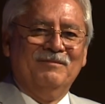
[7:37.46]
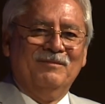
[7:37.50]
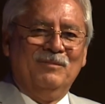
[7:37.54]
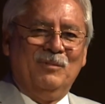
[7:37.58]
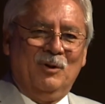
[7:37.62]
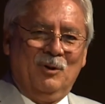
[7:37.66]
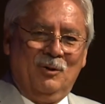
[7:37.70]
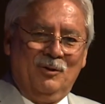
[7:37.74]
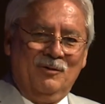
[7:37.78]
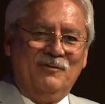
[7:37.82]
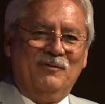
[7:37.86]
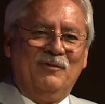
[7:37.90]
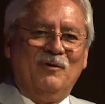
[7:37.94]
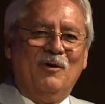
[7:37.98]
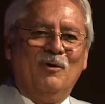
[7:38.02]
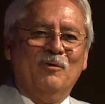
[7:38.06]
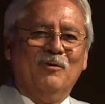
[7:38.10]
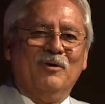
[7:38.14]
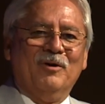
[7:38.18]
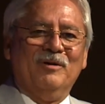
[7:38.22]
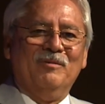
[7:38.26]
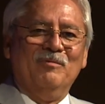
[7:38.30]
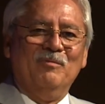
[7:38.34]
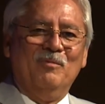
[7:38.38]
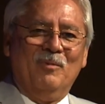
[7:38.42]
look
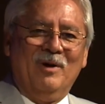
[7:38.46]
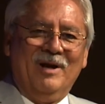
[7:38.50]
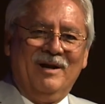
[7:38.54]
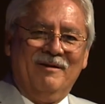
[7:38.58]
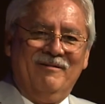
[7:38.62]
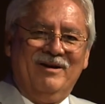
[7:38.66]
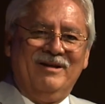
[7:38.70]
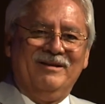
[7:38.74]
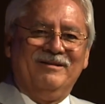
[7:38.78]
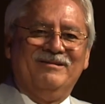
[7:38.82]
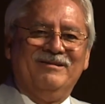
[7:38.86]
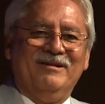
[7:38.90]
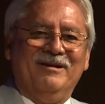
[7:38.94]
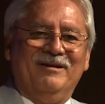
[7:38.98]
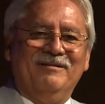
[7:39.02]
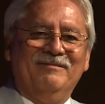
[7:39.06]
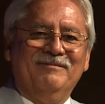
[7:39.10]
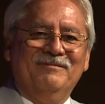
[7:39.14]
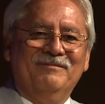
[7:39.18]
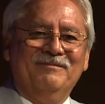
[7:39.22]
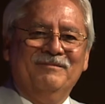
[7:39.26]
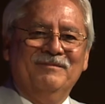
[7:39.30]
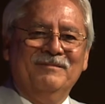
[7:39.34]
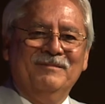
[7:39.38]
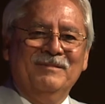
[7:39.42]
forward, muévanse.
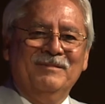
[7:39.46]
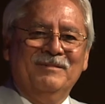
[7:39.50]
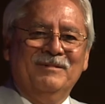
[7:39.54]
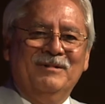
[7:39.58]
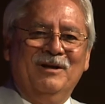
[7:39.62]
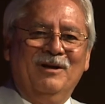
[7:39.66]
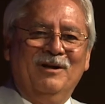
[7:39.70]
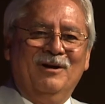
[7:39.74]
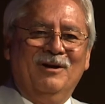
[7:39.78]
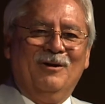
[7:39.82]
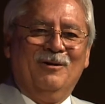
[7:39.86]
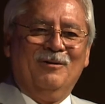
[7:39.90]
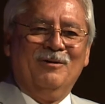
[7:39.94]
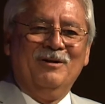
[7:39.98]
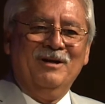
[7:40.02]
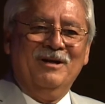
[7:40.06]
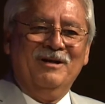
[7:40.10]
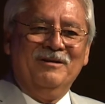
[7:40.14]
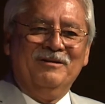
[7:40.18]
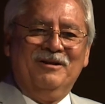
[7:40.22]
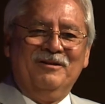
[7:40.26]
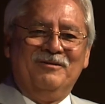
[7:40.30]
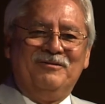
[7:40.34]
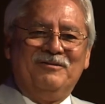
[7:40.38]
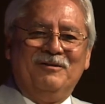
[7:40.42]
You know,
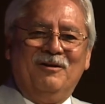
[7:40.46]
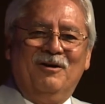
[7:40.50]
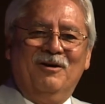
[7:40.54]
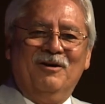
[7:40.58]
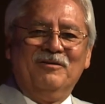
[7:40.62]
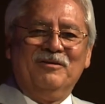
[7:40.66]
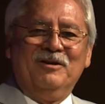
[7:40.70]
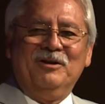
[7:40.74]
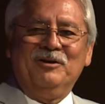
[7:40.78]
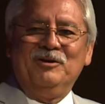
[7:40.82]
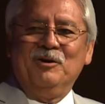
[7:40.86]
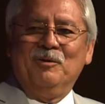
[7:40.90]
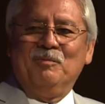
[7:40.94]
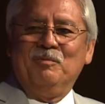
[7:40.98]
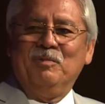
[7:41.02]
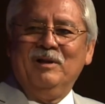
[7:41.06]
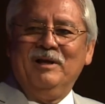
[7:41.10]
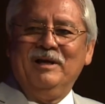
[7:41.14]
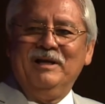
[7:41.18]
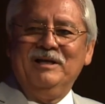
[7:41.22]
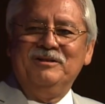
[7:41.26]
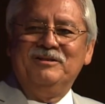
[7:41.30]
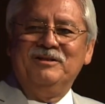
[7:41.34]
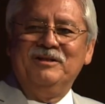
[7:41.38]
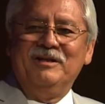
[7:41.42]
this song that you're
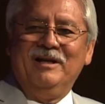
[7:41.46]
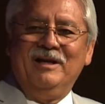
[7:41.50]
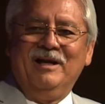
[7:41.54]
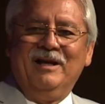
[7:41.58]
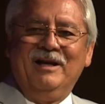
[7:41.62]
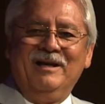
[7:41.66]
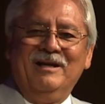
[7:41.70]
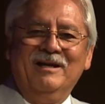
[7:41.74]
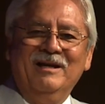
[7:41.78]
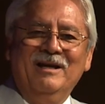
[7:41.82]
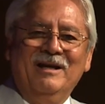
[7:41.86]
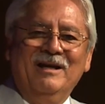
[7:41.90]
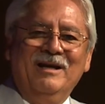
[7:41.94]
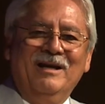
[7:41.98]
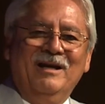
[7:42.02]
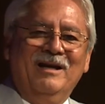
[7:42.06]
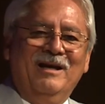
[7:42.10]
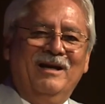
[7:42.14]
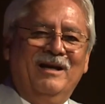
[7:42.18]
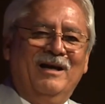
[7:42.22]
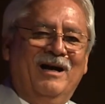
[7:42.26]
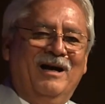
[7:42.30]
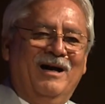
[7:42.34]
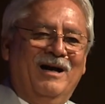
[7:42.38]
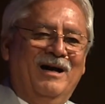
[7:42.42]
playing today,
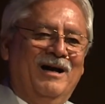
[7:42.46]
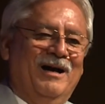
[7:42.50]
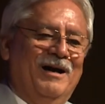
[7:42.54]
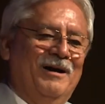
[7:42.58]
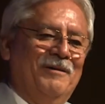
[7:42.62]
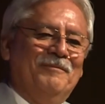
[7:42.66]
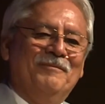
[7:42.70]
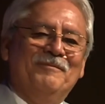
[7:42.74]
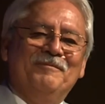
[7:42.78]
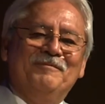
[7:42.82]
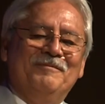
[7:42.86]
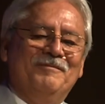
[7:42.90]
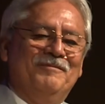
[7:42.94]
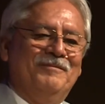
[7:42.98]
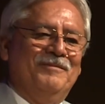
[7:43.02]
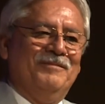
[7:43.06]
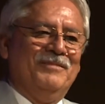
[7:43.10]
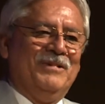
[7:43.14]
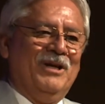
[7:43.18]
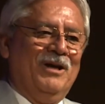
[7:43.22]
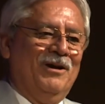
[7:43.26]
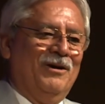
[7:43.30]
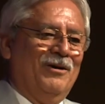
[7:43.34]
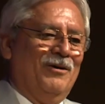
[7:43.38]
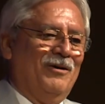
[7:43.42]
uh,
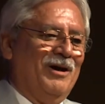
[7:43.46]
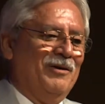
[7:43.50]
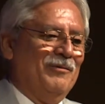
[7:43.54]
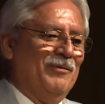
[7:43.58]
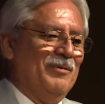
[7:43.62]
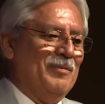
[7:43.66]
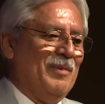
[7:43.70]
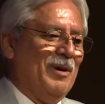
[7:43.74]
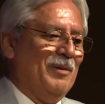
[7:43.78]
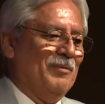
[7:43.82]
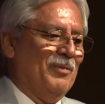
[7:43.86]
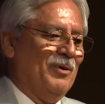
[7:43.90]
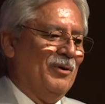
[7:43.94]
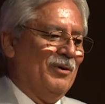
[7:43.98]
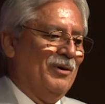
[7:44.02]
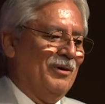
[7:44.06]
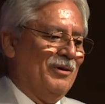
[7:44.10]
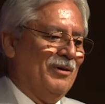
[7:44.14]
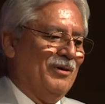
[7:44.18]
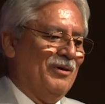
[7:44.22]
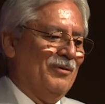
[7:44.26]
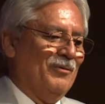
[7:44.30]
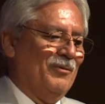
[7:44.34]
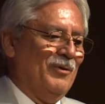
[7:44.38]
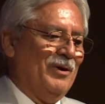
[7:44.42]
you know, I
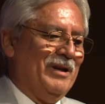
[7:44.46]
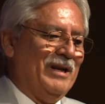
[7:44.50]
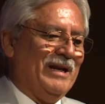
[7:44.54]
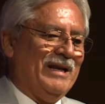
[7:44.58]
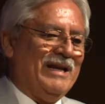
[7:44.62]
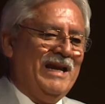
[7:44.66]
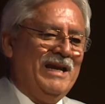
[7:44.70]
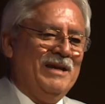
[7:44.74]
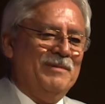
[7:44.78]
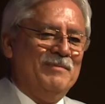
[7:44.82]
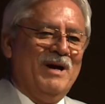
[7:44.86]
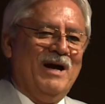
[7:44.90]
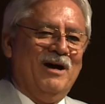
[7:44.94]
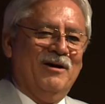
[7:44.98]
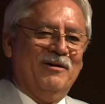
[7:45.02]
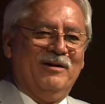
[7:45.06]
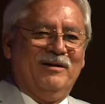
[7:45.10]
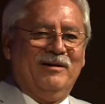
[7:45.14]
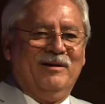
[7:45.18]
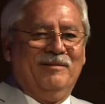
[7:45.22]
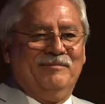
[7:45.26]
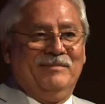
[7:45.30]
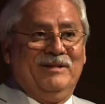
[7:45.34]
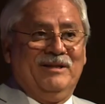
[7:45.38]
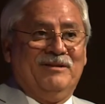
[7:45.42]
remember when it came out, uh,
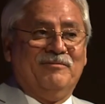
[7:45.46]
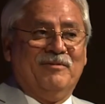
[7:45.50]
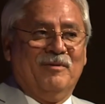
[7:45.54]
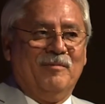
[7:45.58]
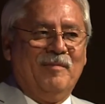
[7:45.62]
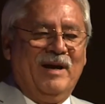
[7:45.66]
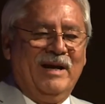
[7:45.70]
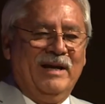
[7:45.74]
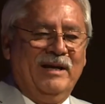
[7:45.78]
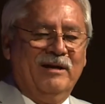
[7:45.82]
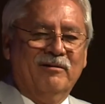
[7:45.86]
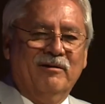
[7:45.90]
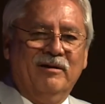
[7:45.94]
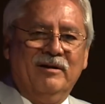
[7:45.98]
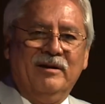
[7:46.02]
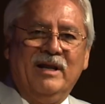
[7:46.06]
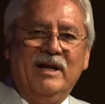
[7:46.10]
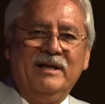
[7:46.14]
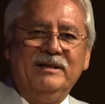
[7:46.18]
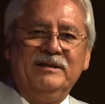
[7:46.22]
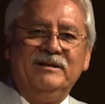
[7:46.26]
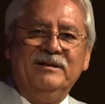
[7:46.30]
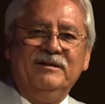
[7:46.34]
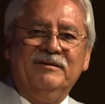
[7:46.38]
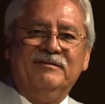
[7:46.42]
it's from my era,
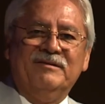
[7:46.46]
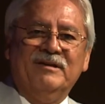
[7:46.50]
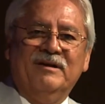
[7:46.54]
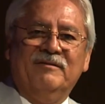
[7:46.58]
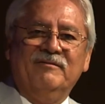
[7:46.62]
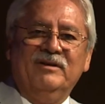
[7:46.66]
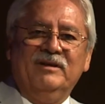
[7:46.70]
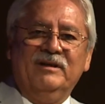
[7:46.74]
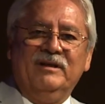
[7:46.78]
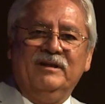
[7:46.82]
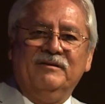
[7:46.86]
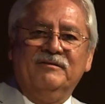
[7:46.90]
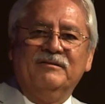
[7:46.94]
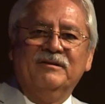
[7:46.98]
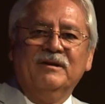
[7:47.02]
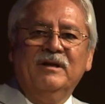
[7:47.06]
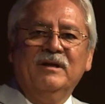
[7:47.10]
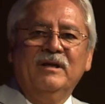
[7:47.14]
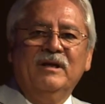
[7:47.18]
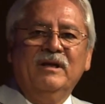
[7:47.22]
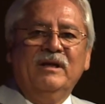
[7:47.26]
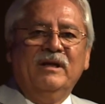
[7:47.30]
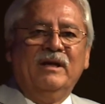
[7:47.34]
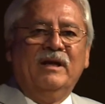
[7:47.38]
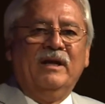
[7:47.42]
1970s.
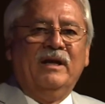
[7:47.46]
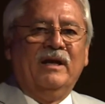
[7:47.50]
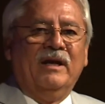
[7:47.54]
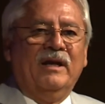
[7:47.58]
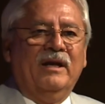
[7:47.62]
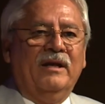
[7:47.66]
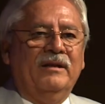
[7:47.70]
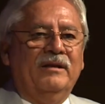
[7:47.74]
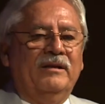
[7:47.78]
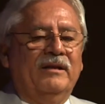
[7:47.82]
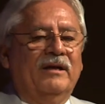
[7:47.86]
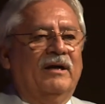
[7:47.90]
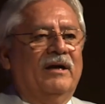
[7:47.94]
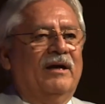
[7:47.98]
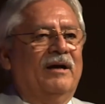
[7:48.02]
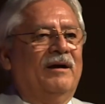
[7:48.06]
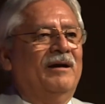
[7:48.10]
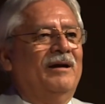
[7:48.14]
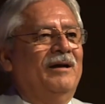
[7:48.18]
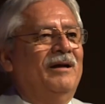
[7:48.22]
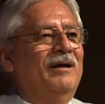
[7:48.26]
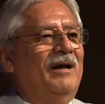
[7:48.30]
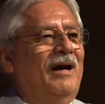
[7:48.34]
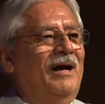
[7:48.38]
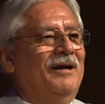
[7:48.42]
And uh,
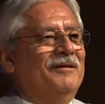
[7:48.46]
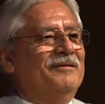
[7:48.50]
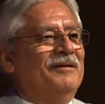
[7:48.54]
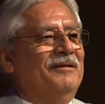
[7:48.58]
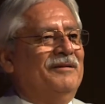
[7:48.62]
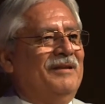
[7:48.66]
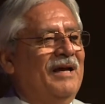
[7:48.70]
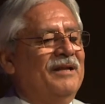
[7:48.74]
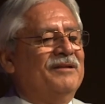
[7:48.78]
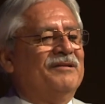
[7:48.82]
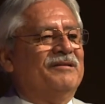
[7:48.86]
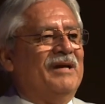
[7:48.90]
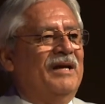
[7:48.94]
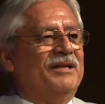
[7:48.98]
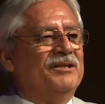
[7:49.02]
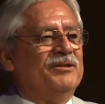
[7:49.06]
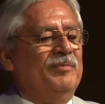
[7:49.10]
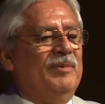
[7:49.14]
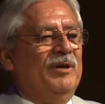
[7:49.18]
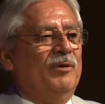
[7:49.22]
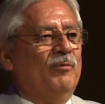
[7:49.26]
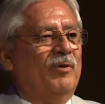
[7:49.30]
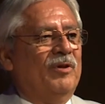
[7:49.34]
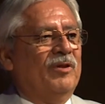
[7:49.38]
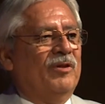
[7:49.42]
I said, that's got to
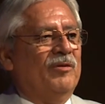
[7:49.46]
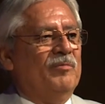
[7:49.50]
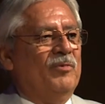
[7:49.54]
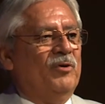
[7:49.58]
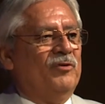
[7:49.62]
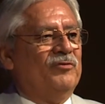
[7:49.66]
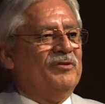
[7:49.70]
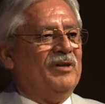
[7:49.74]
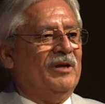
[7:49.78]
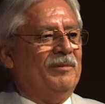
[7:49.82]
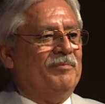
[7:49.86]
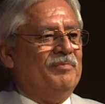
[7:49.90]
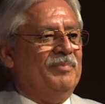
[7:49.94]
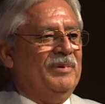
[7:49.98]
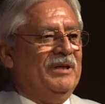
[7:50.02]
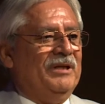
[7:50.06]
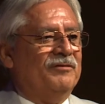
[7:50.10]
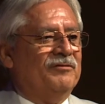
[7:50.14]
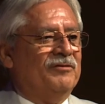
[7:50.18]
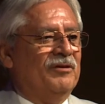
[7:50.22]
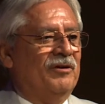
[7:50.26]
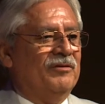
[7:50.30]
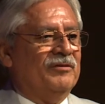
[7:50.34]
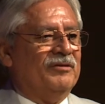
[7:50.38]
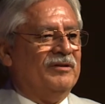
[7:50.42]
be one of the most upbeat
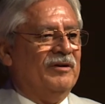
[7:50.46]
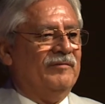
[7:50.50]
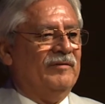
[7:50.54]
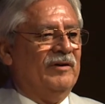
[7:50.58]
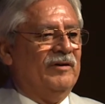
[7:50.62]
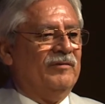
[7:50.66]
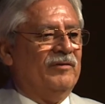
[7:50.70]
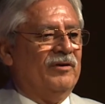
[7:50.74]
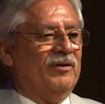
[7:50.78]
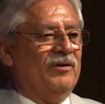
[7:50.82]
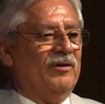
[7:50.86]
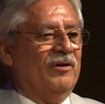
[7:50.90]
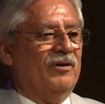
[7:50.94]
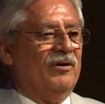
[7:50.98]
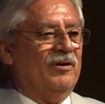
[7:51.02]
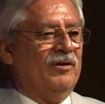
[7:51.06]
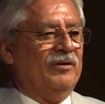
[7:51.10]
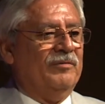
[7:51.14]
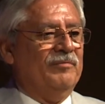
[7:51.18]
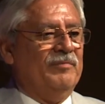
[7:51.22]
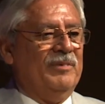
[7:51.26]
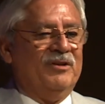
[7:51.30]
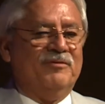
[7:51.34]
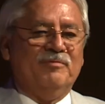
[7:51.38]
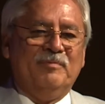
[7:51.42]
songs I've ever
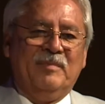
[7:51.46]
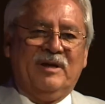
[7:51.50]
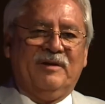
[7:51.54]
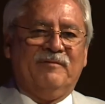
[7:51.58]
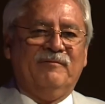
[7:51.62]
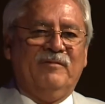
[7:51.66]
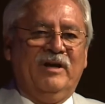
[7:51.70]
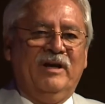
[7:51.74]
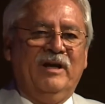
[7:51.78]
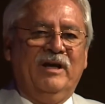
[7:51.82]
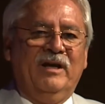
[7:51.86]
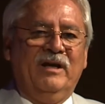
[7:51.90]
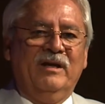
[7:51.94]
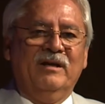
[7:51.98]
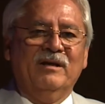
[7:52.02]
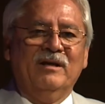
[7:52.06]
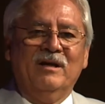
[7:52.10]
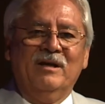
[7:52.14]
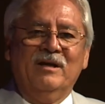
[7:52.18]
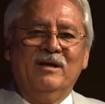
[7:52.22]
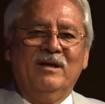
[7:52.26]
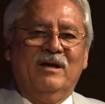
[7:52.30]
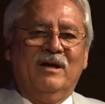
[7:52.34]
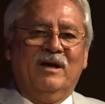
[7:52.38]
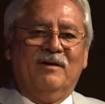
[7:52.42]
heard. Miss McVie
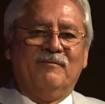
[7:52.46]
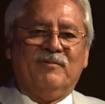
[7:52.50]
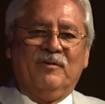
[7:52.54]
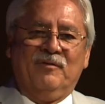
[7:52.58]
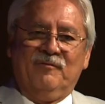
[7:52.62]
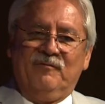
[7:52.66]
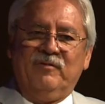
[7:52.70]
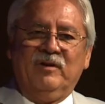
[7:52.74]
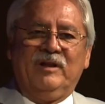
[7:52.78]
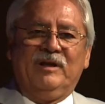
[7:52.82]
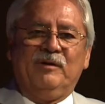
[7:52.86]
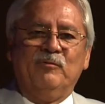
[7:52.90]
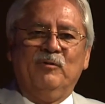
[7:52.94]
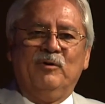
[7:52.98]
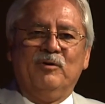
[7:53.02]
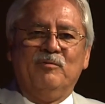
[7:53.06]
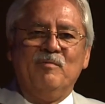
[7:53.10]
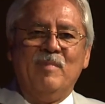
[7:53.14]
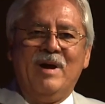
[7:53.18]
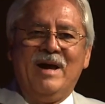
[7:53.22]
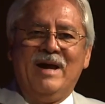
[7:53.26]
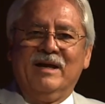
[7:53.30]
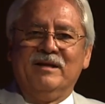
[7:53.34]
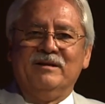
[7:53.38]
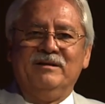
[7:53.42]
uh, from Fleetwood
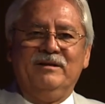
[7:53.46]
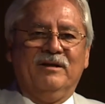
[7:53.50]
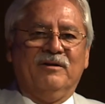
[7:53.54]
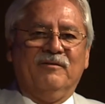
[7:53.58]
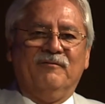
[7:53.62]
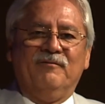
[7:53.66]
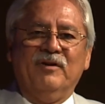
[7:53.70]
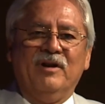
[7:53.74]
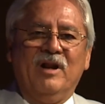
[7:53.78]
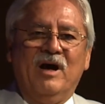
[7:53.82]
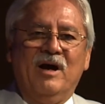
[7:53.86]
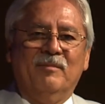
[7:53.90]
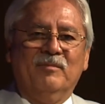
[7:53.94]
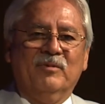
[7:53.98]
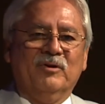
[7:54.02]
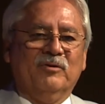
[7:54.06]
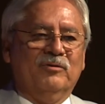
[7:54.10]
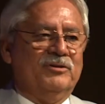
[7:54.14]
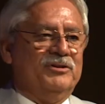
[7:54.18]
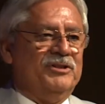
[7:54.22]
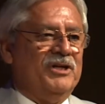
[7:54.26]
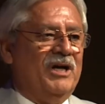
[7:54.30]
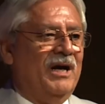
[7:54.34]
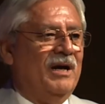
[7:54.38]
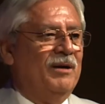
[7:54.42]
Mac did a phenomenal
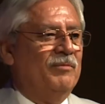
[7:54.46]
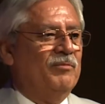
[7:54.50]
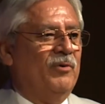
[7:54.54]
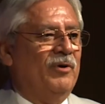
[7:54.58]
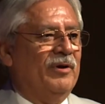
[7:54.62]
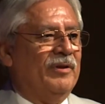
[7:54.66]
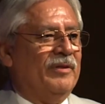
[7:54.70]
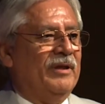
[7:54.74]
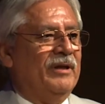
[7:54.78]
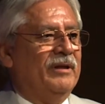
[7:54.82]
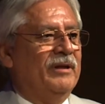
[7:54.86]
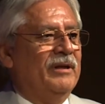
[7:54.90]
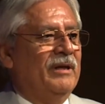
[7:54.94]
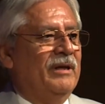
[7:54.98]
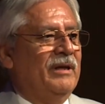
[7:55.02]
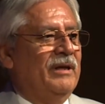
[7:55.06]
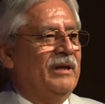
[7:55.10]
job with it.